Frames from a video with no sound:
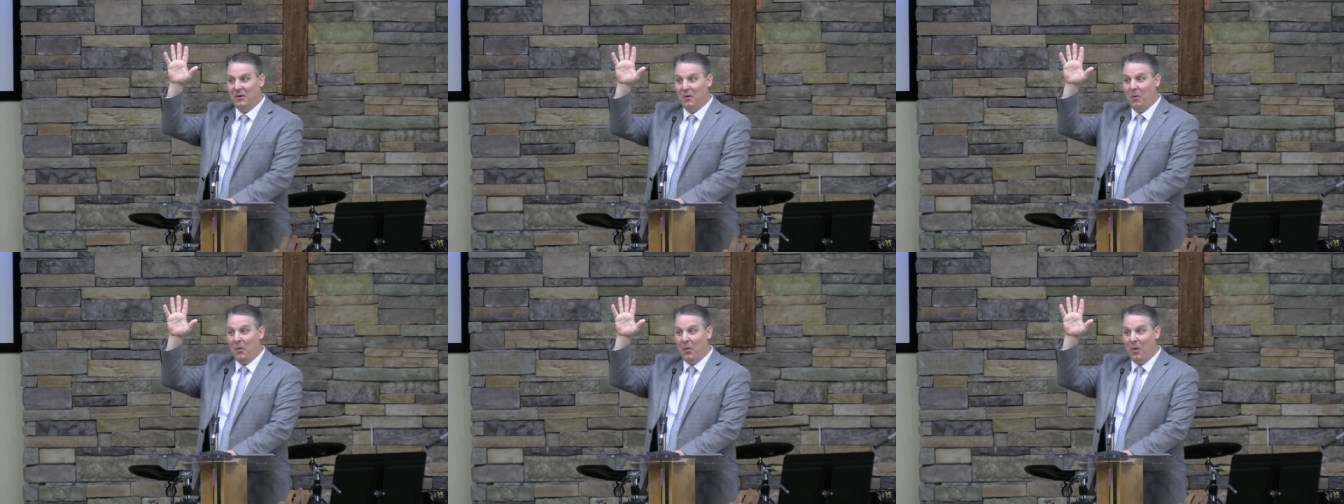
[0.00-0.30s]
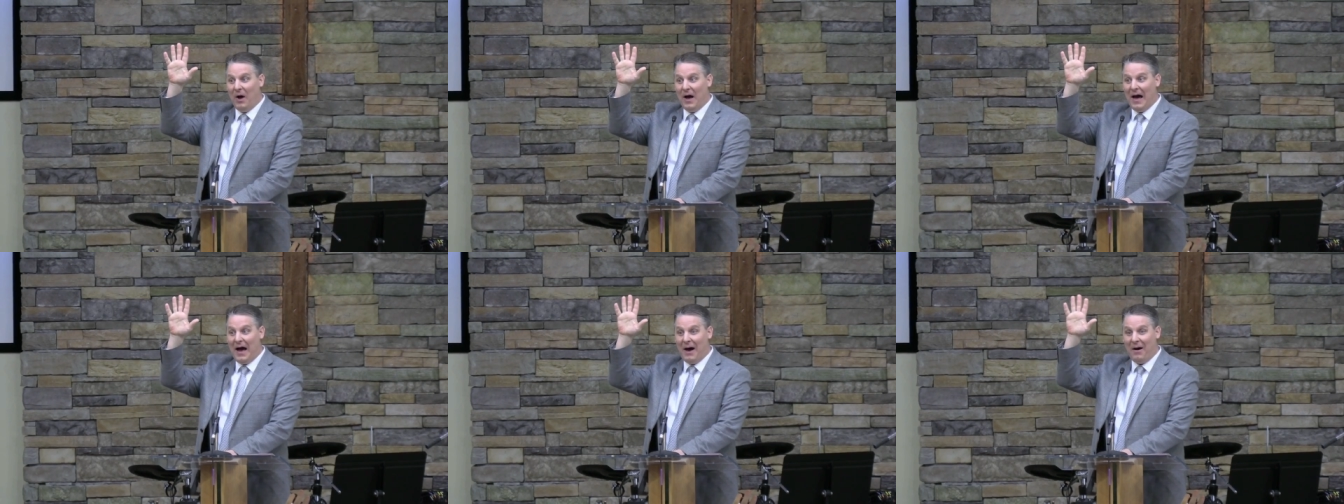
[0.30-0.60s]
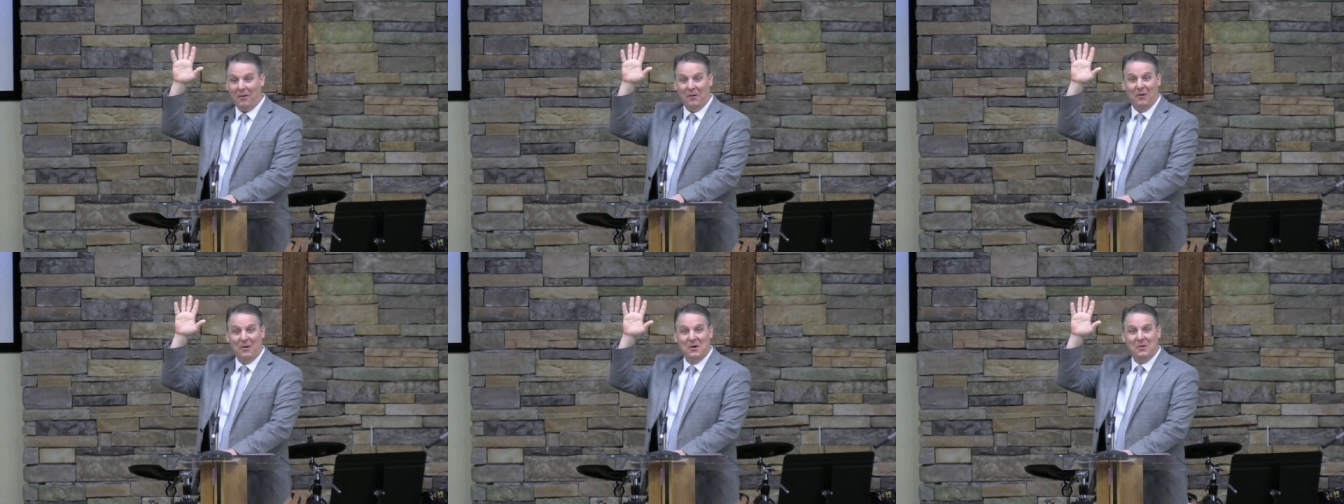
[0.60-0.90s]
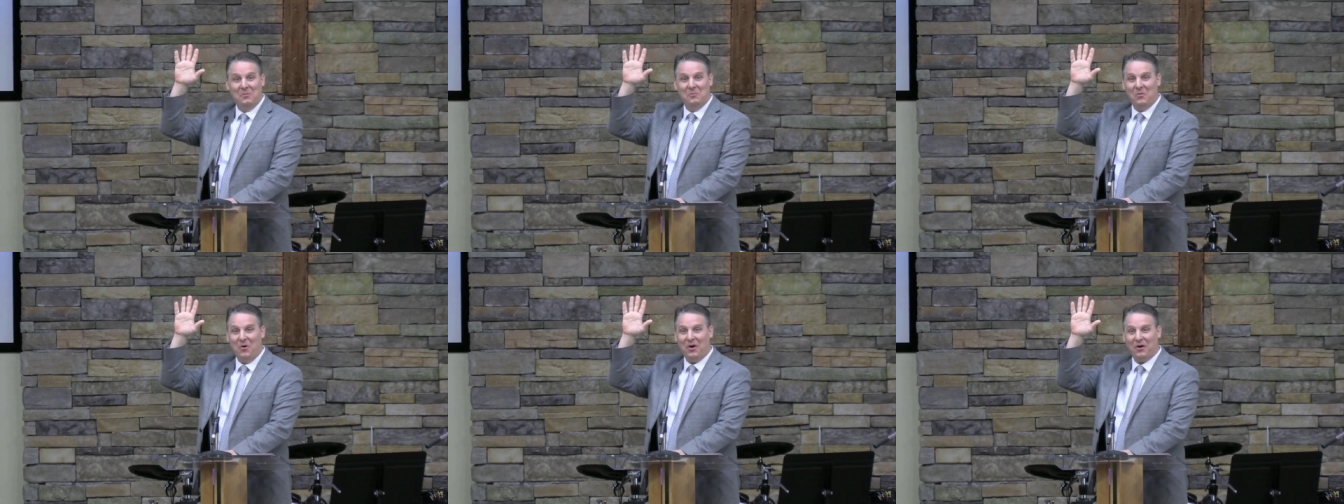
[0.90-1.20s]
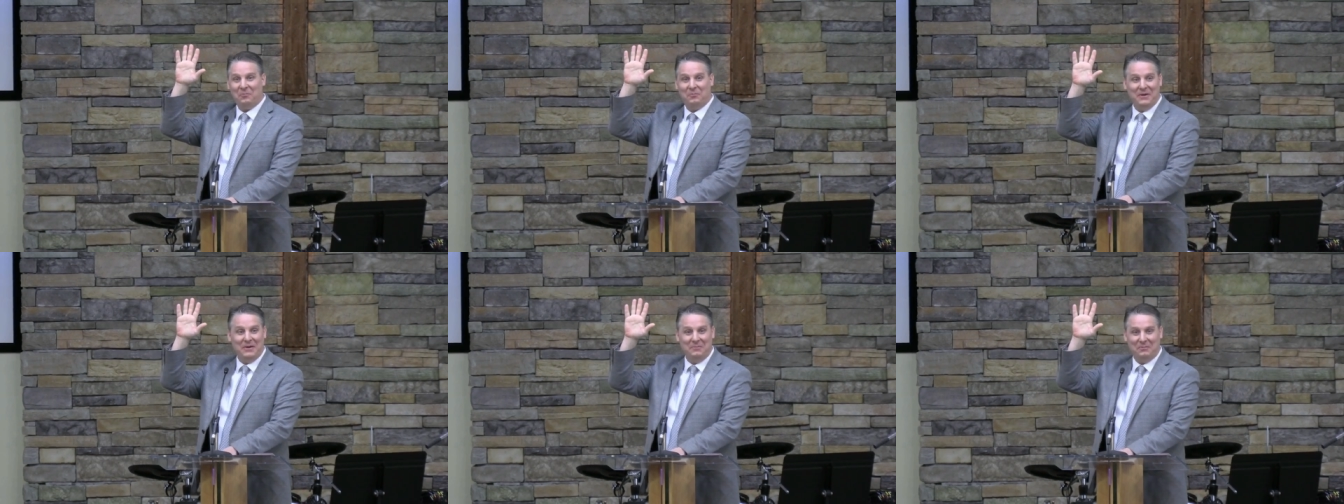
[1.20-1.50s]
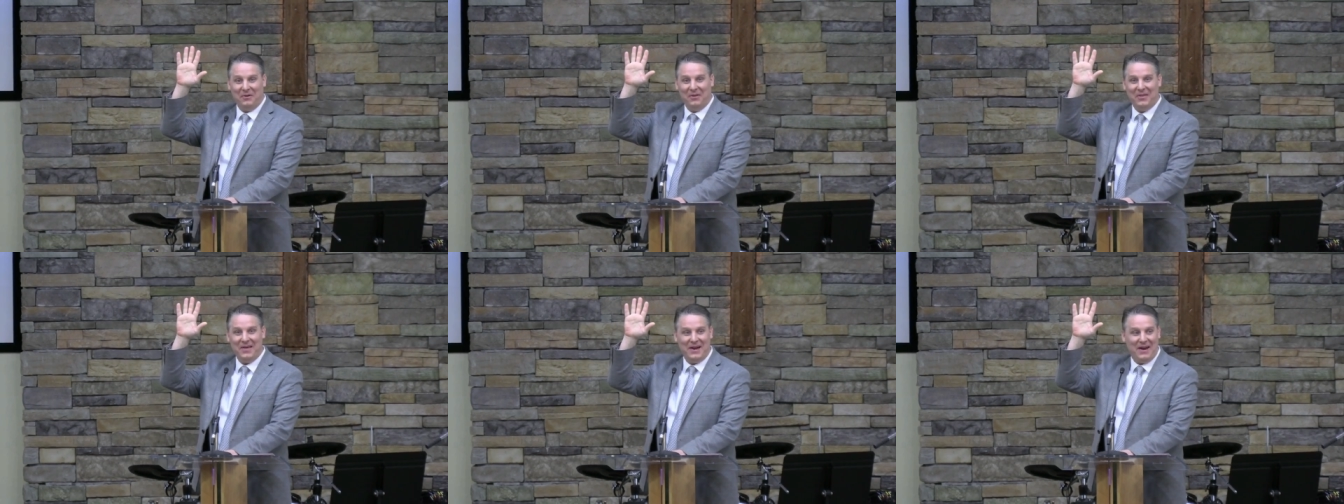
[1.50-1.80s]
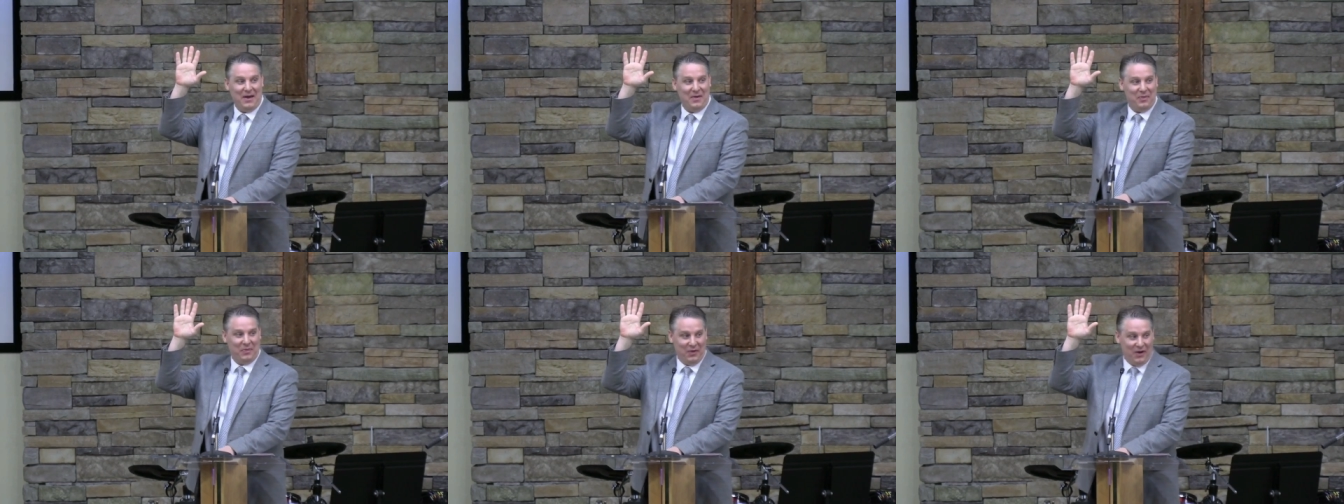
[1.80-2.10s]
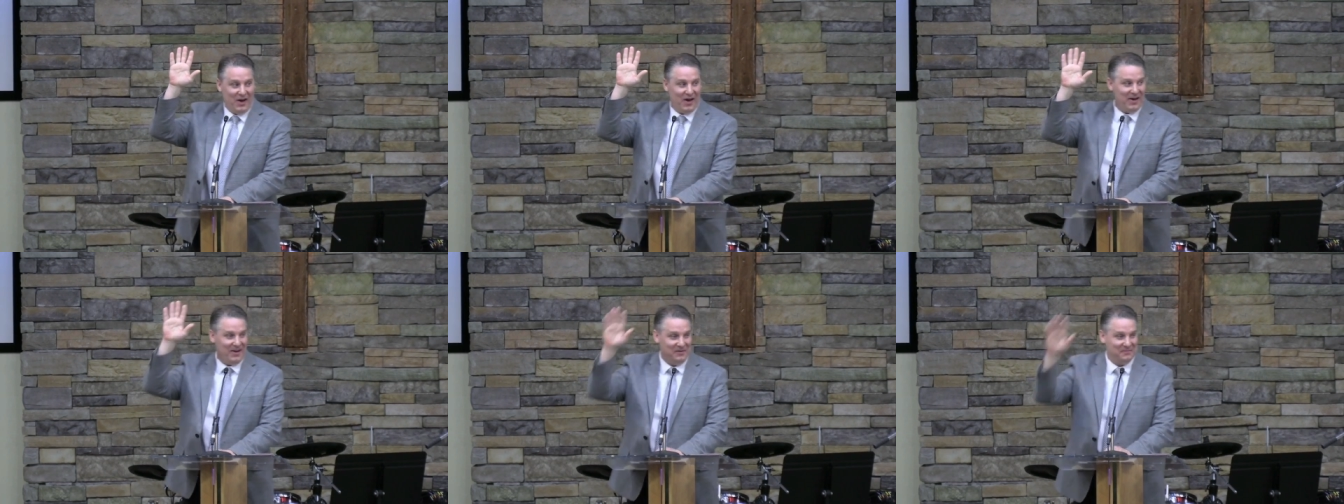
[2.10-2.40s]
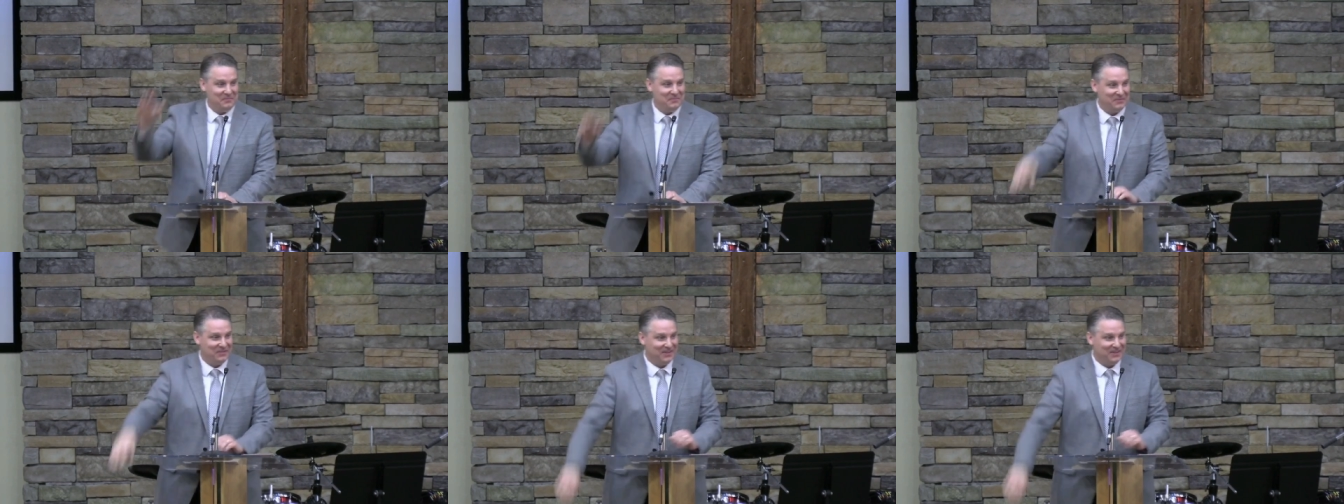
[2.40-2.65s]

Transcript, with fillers: Wow, more people than I thought.